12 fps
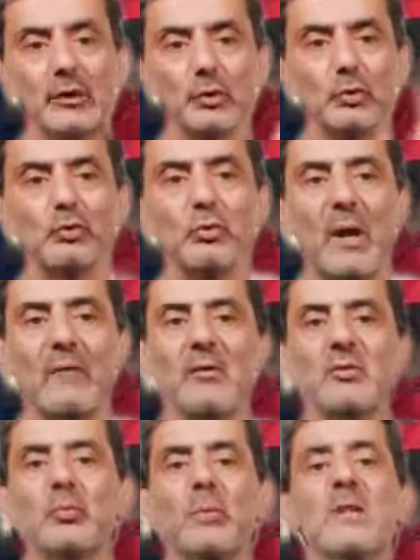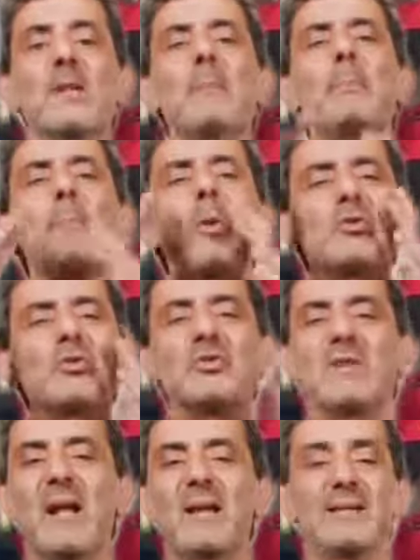the two drivers with the
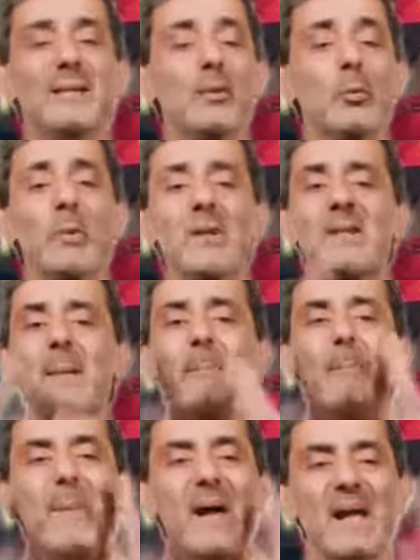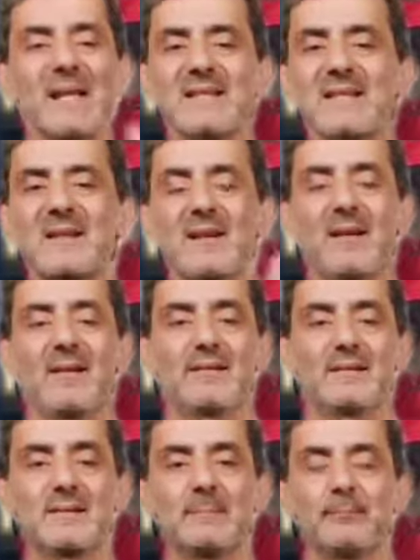most talent and with the best
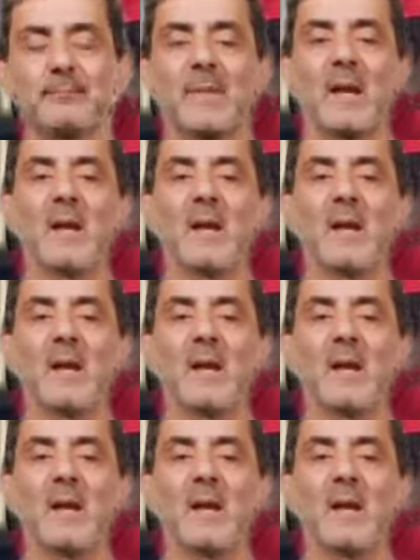cars.